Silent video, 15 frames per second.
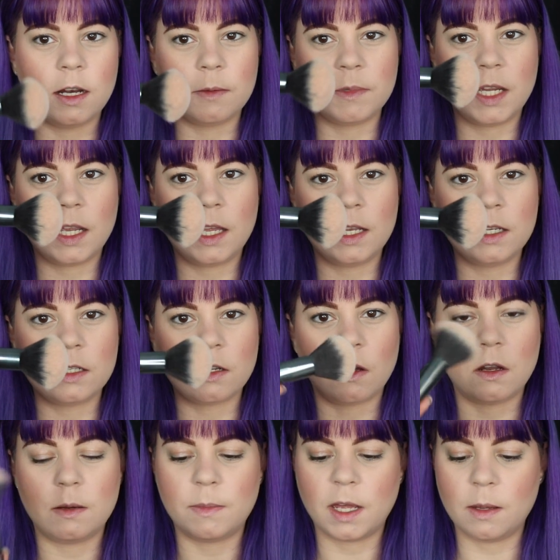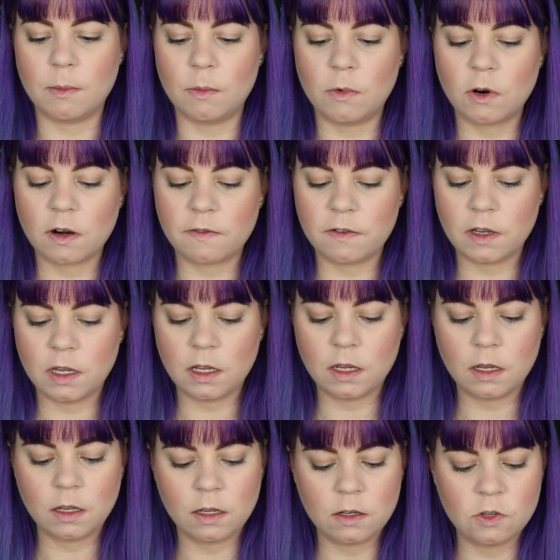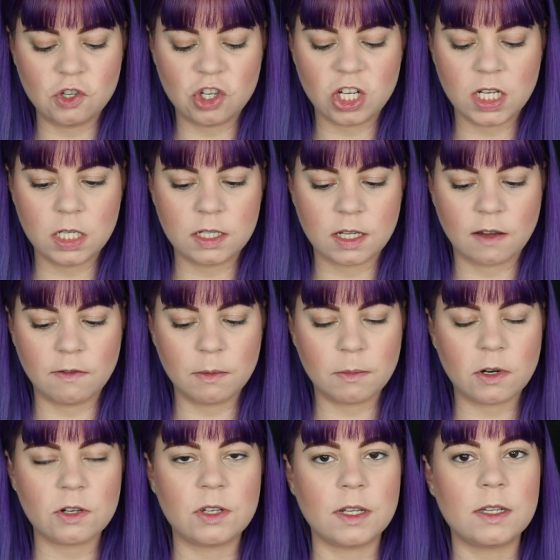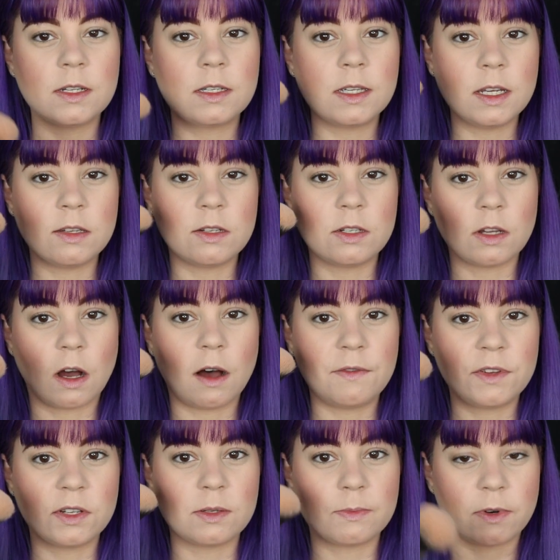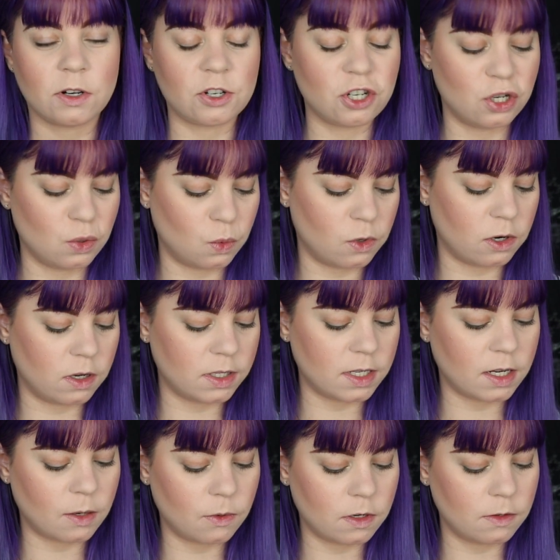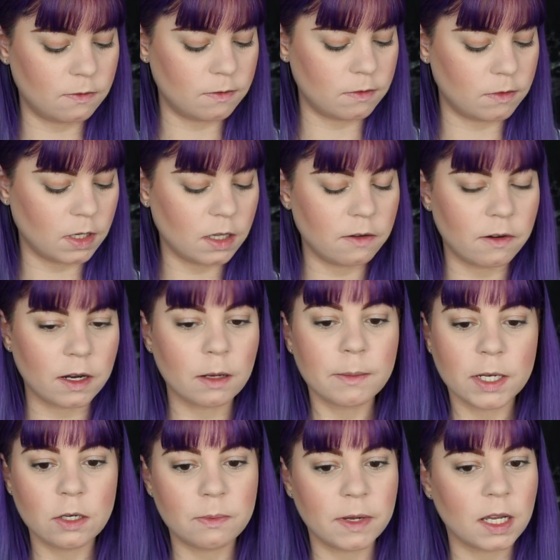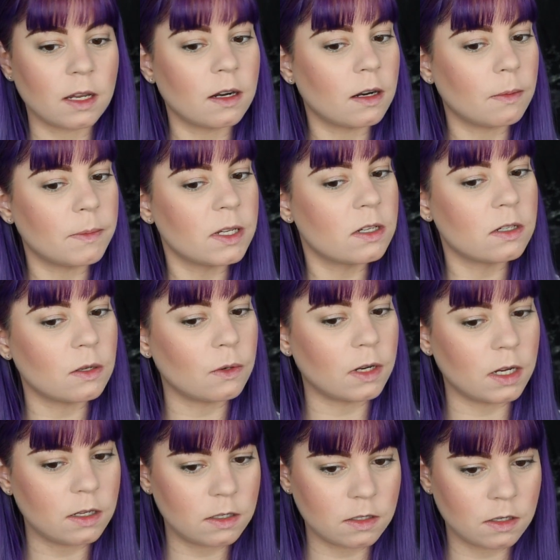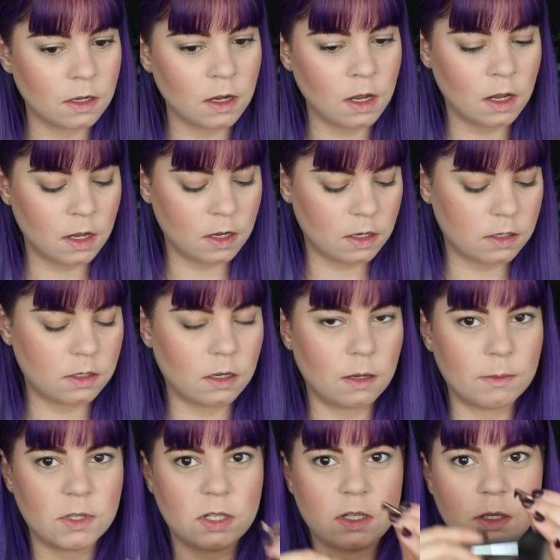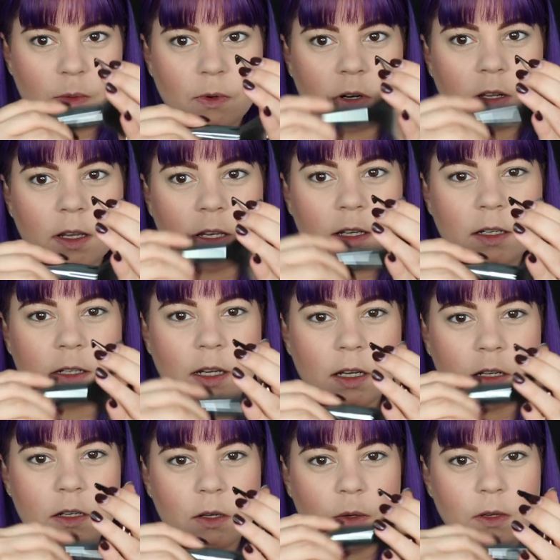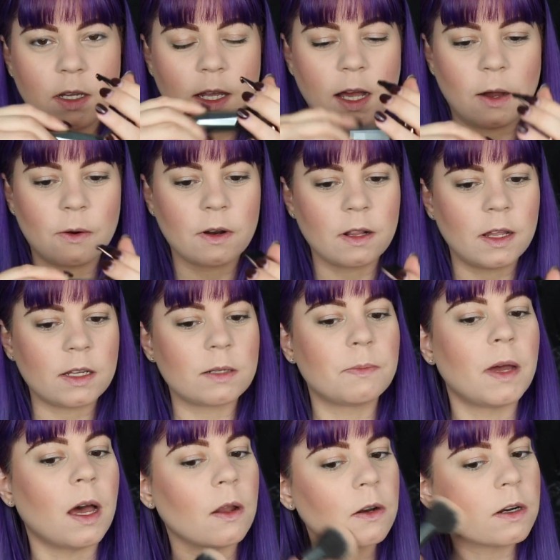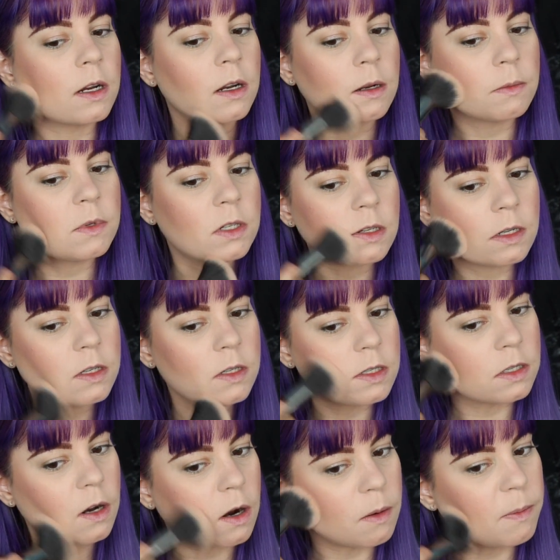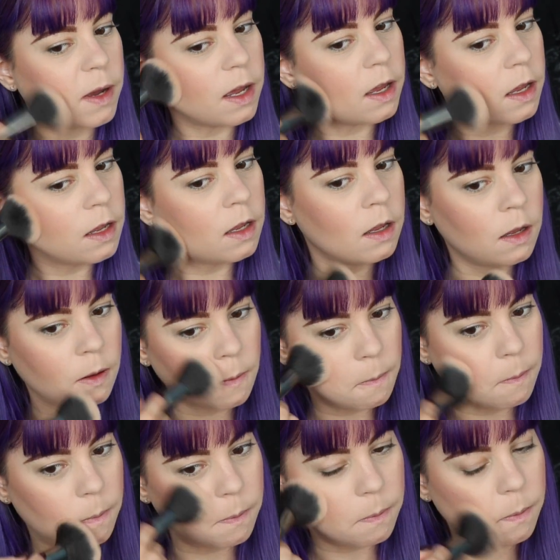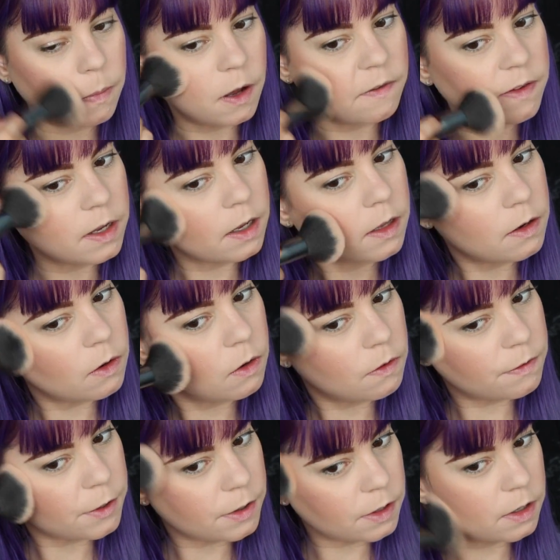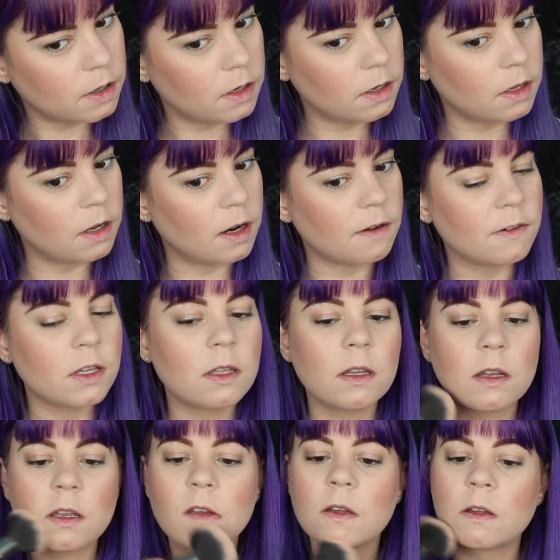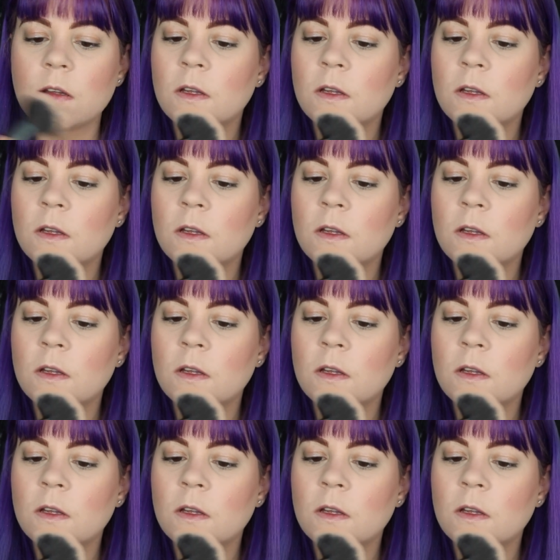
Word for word: And I'm taking this on my Morphe G7 brush. This is the softest brush in the world and I would really recommend you picking it up. It's so nice. So I'm just swirling this into the Hourglass powder and I'm just going to start by buffing it over everything